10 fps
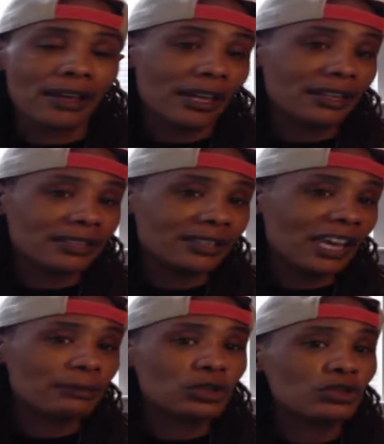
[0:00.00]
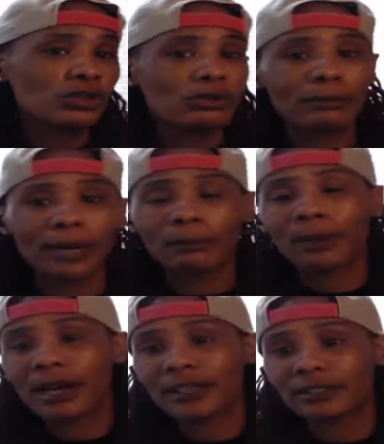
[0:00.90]
And the same is true about
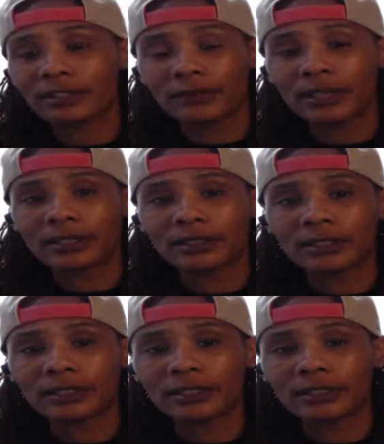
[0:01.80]
positive things.